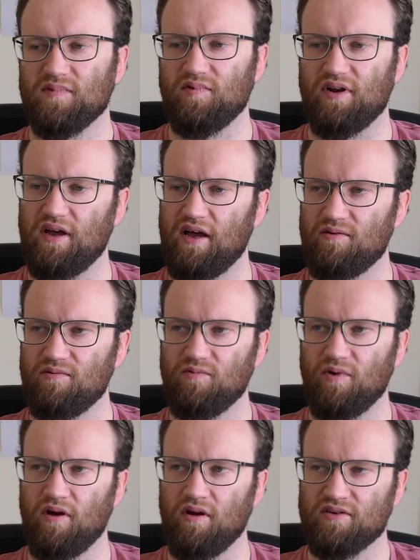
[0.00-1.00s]
when I hadn't
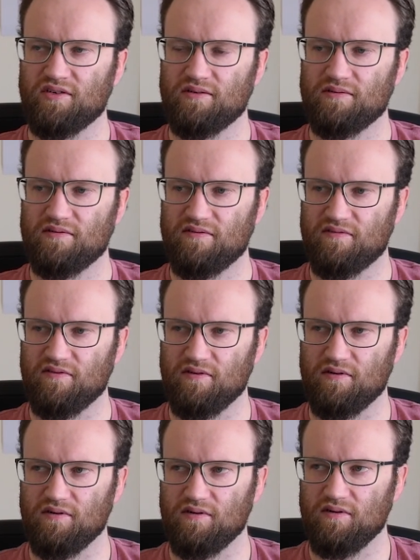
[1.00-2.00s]
worked
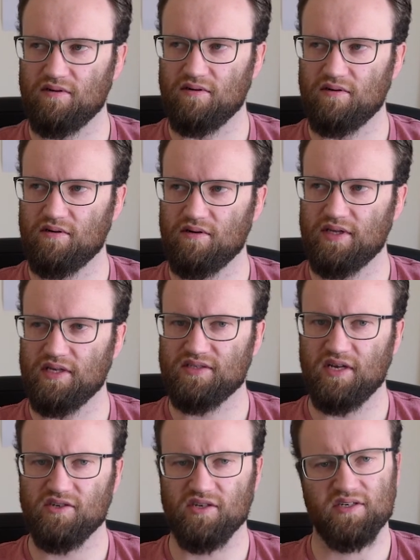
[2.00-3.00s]
for, at that
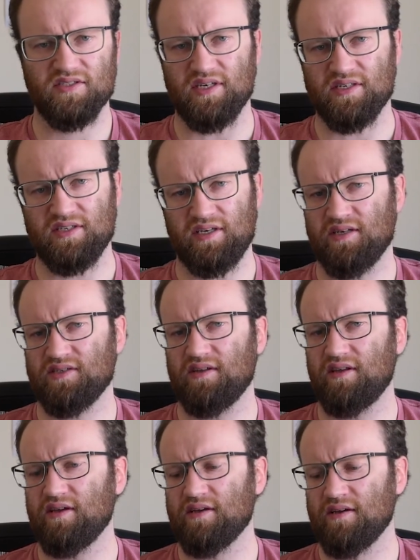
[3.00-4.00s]
stage, like 6 years, I
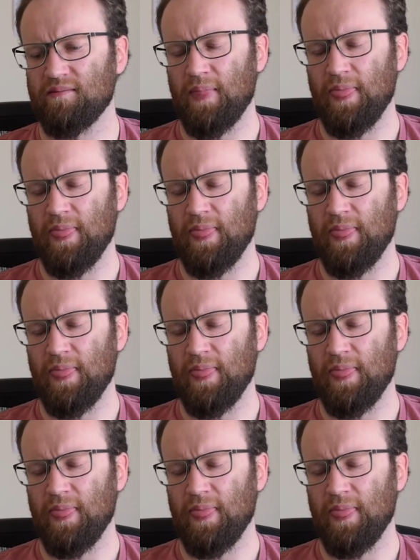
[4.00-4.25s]
think.